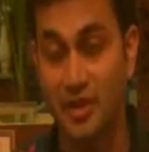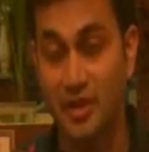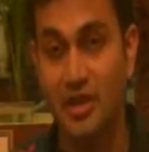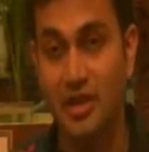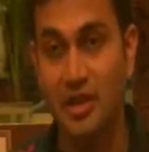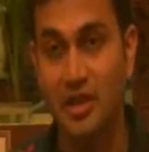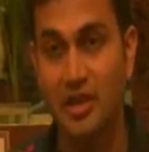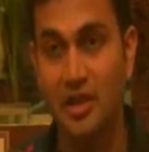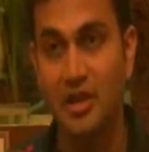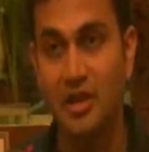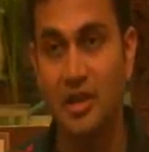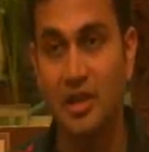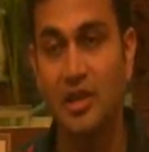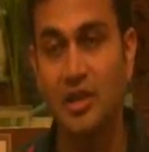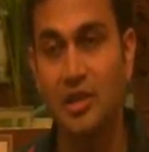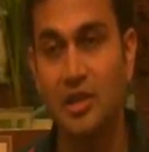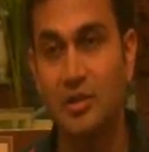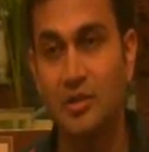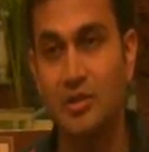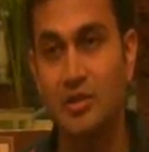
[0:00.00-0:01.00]

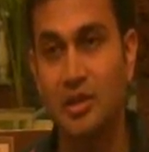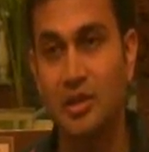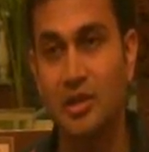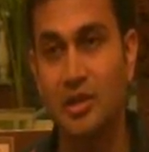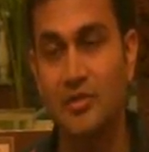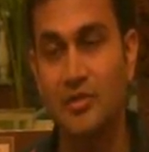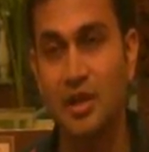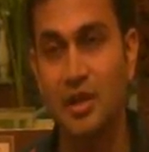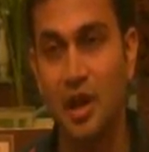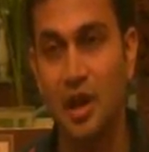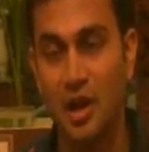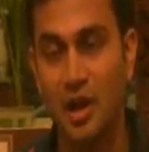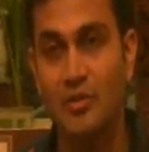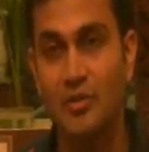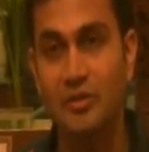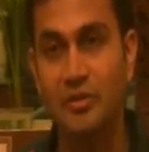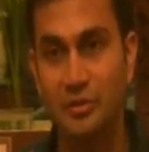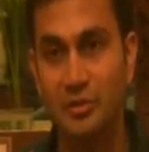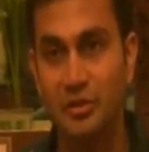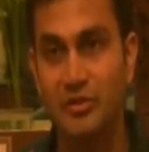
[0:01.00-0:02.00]
If
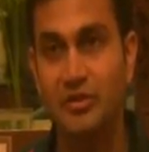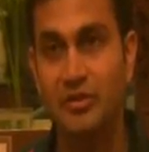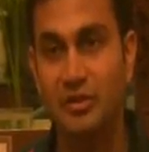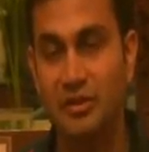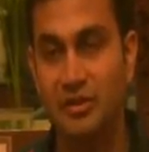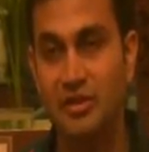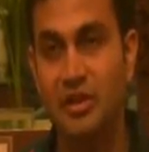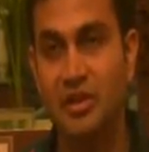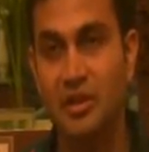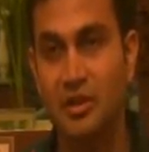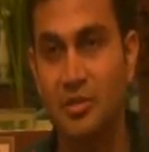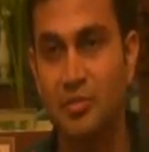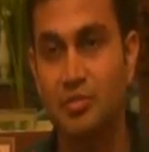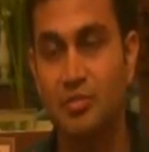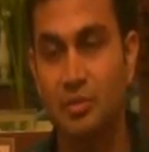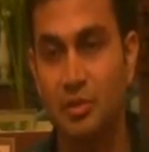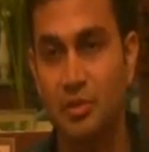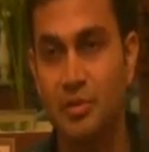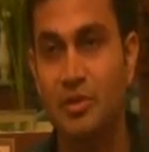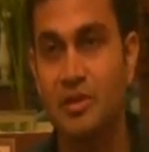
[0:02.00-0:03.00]
there are restrictions that
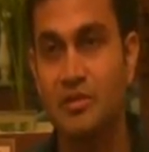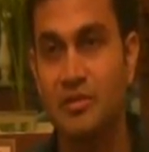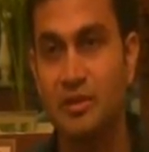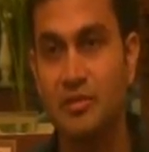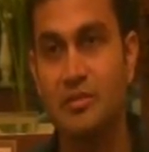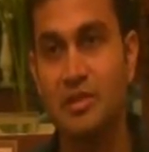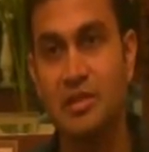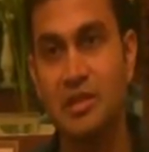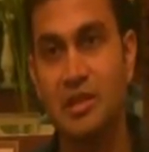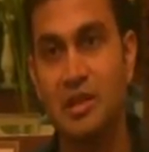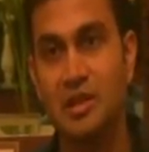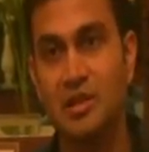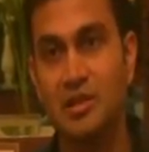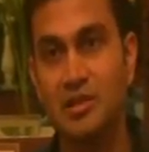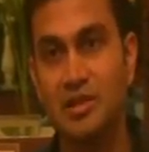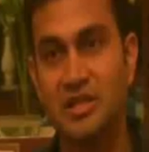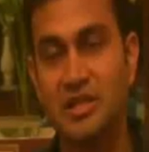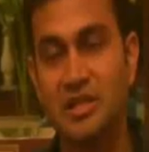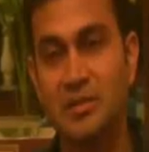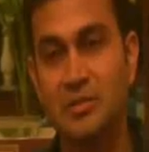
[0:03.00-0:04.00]
are prohibited, they'll be
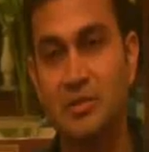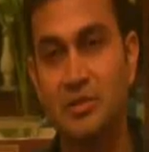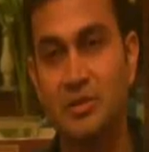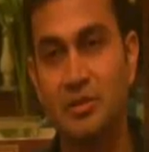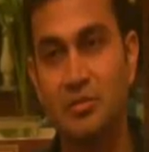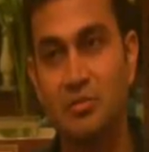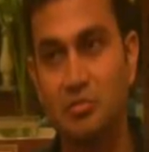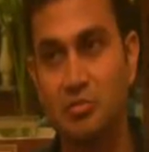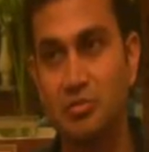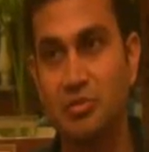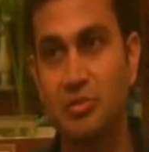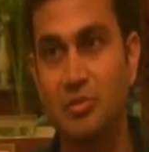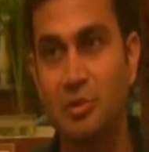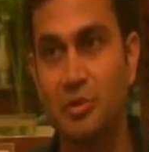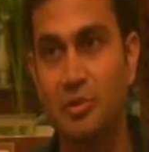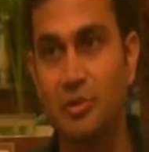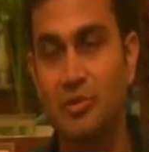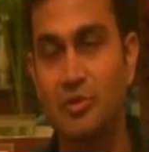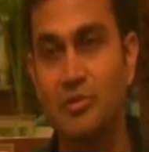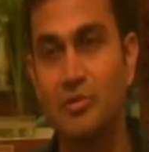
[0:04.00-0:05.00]
undertaken with some
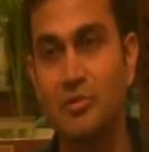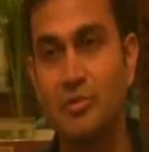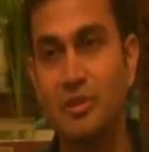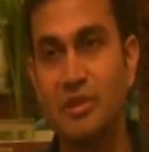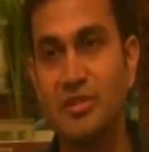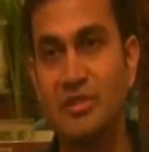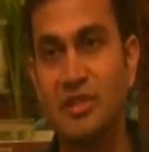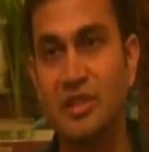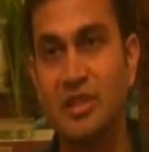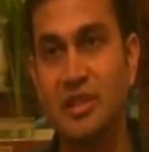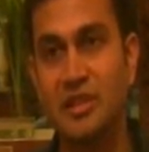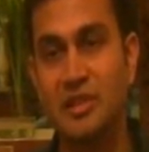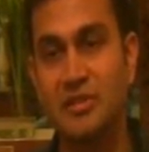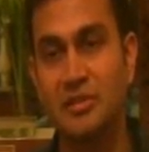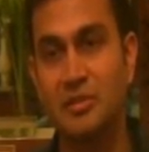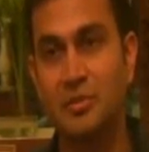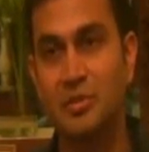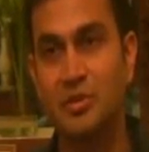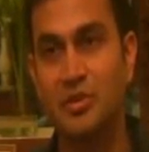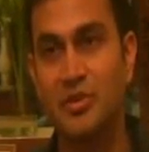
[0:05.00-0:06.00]
good
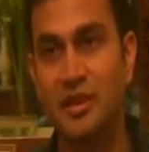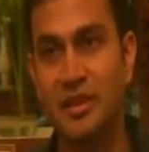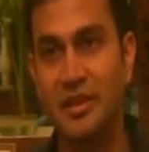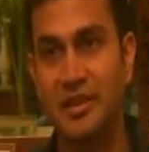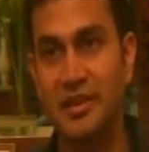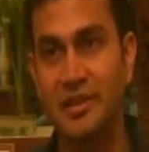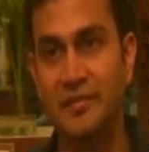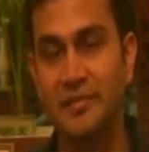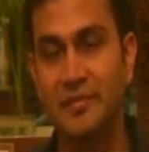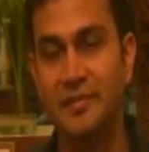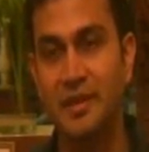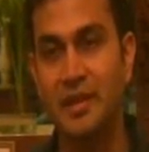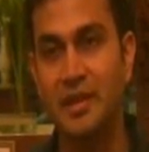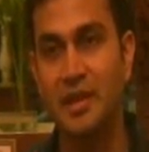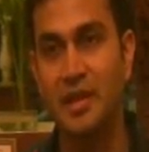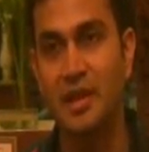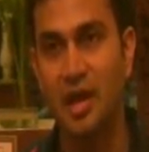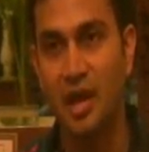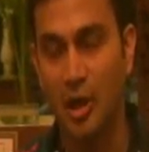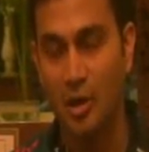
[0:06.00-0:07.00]
reasoning and some good thinking.
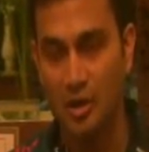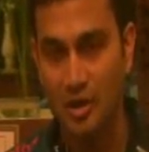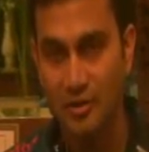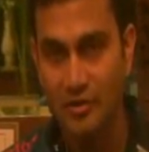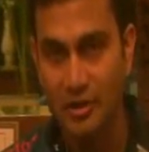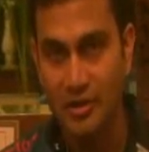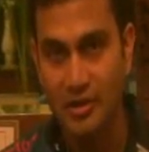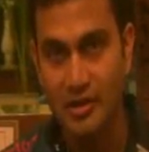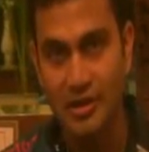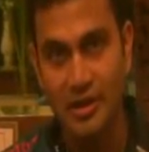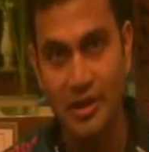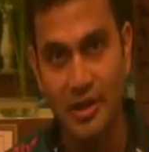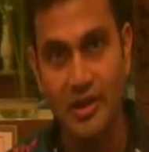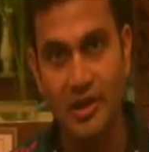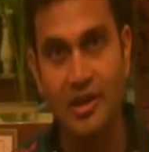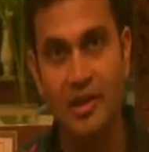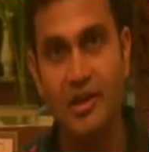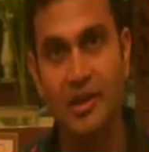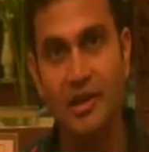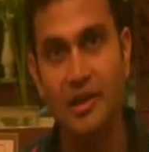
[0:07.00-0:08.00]

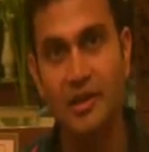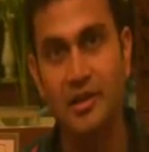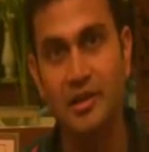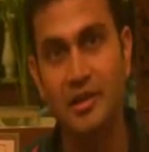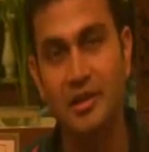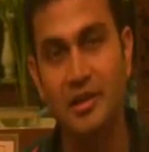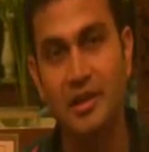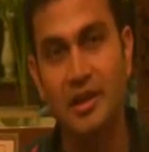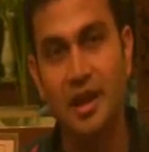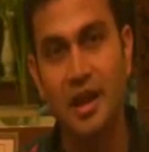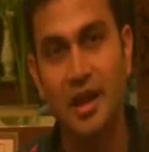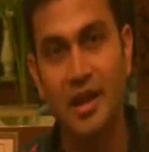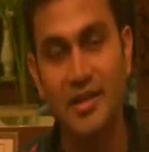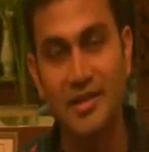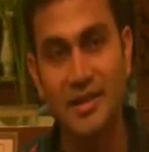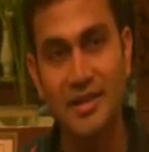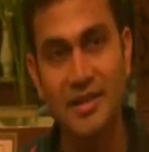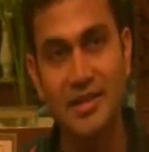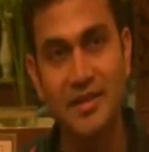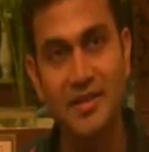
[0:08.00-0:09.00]
However,
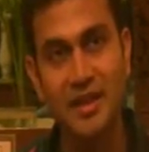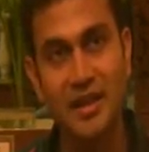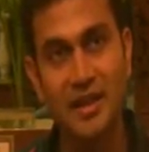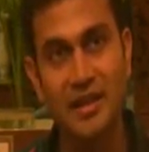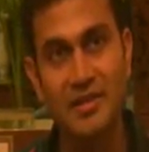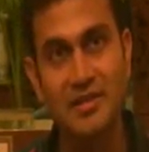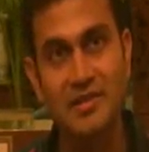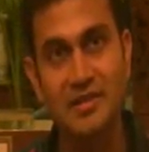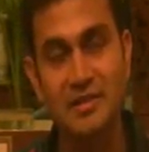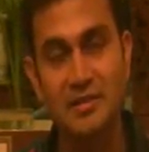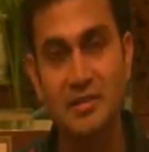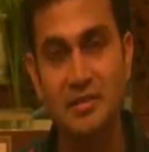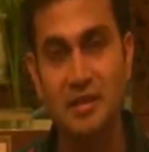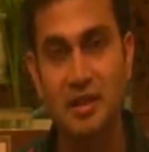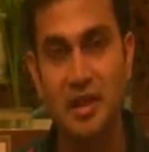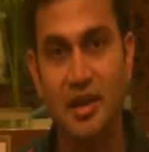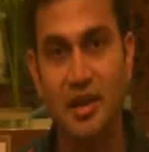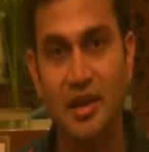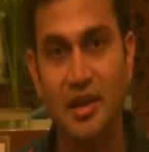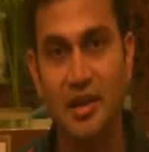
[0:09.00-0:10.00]
I think
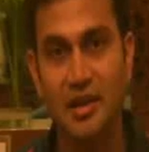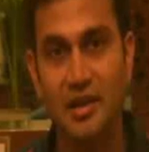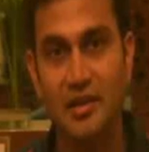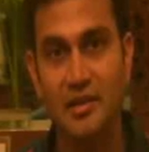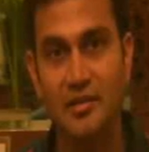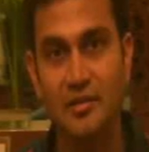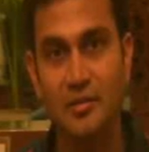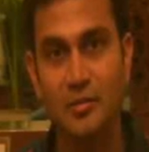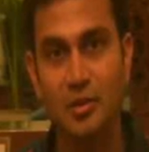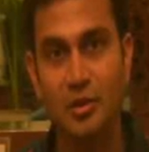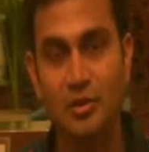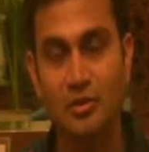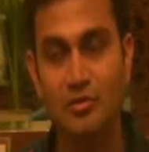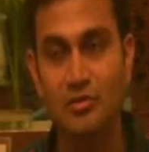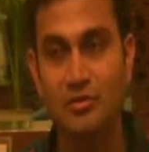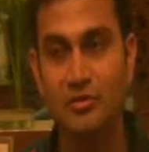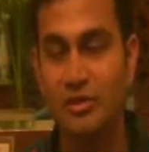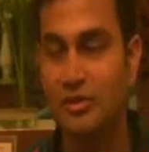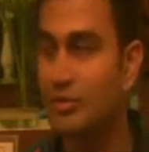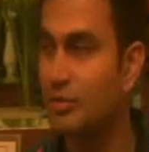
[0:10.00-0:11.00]
that
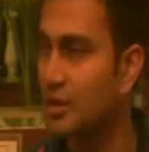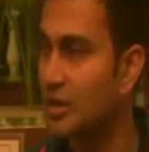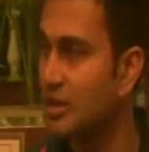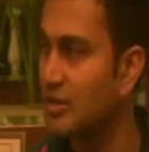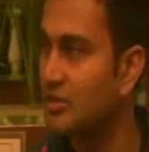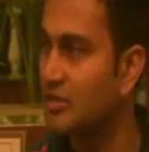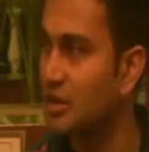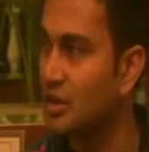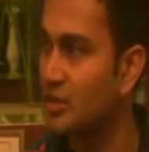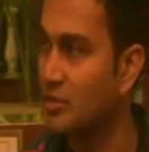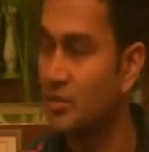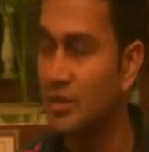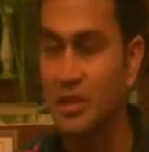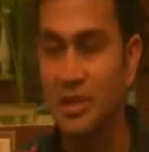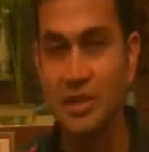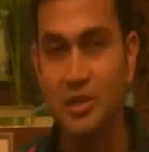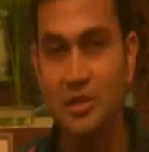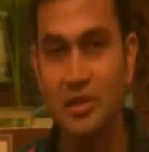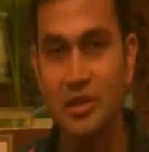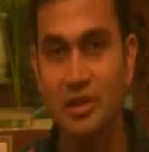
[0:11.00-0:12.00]
what you just raised
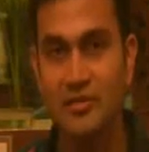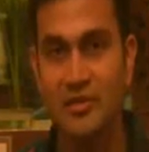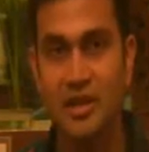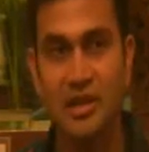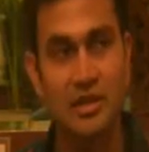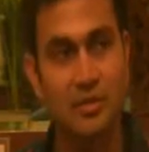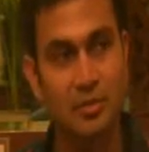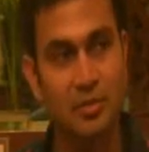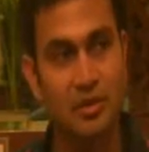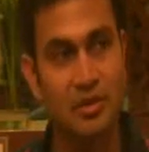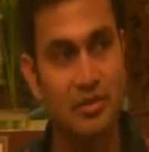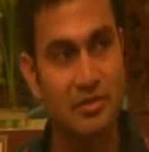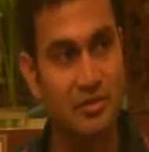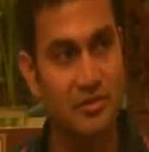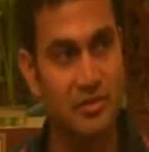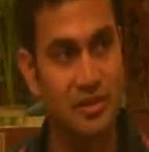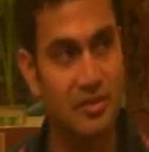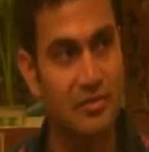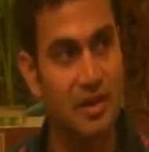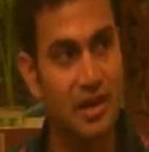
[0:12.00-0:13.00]
are really good and valid
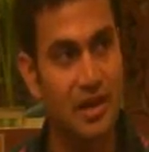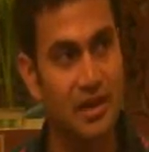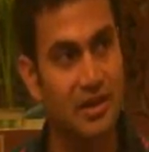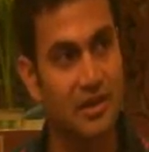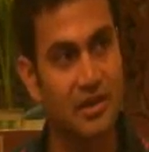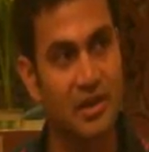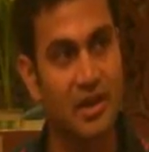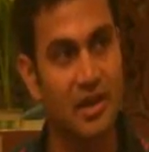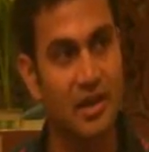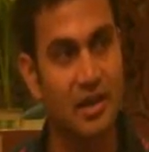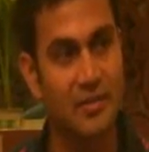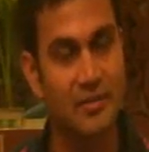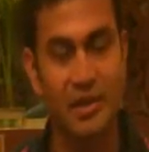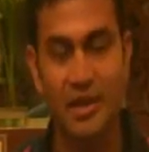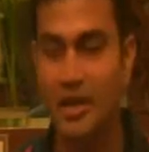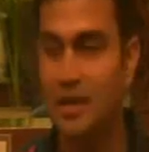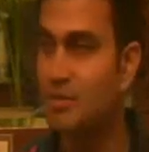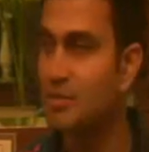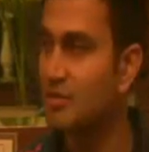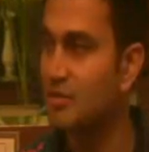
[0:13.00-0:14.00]
points for feedback,
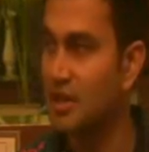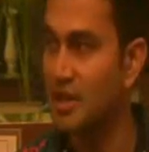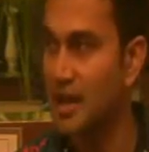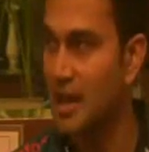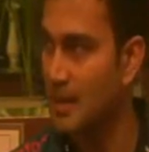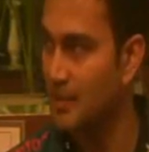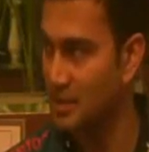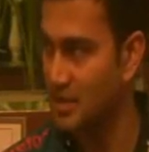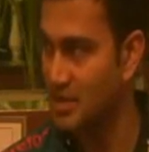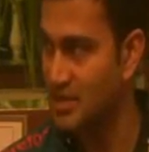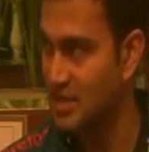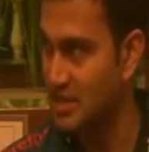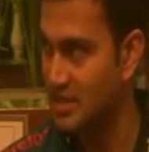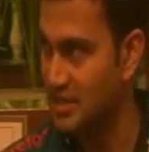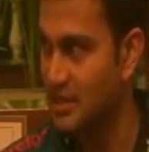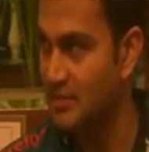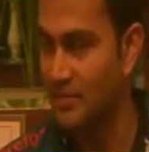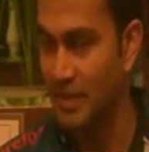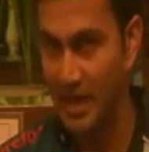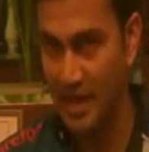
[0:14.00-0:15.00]
and I'd be very
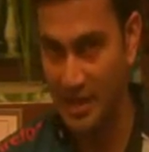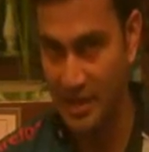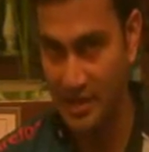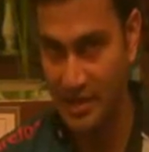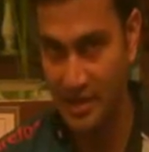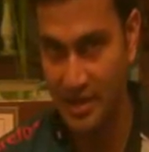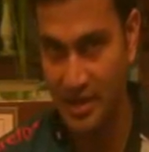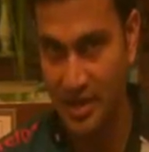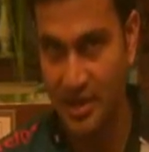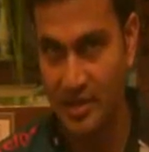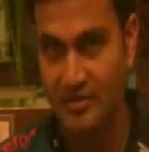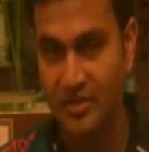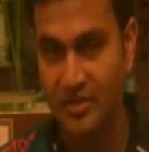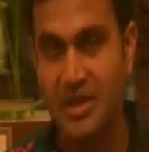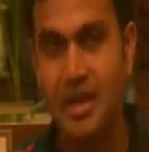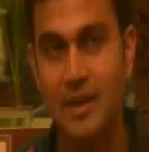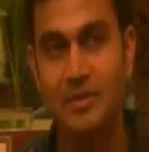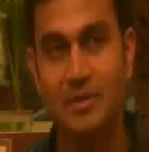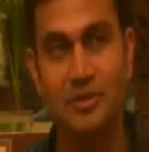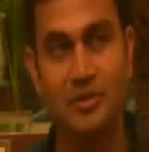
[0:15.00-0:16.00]
happy to take that back.
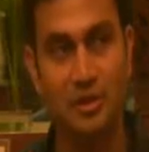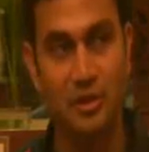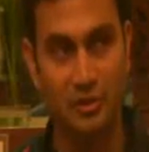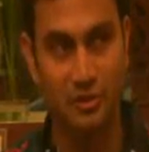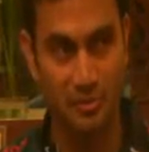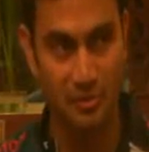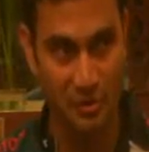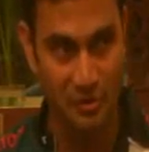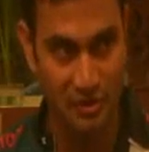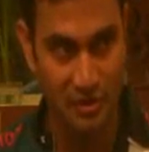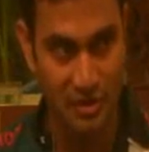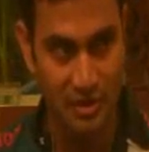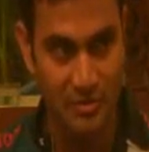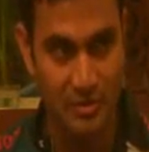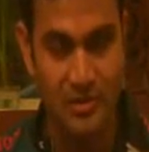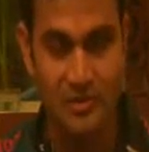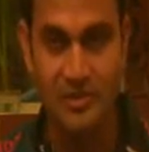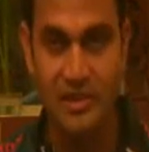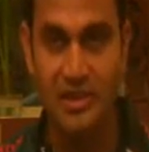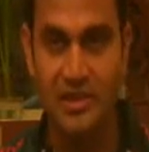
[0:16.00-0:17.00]
Very happy to talk to
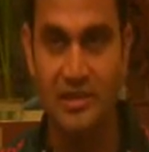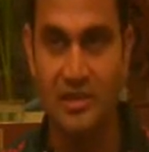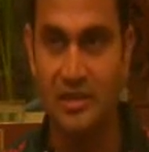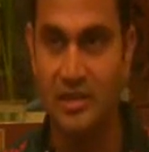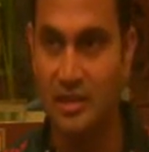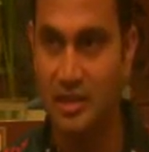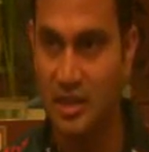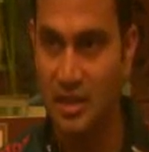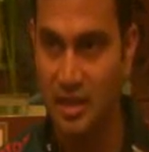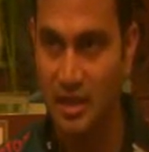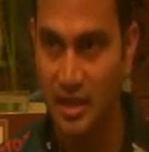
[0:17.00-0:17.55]
Mozilla about that,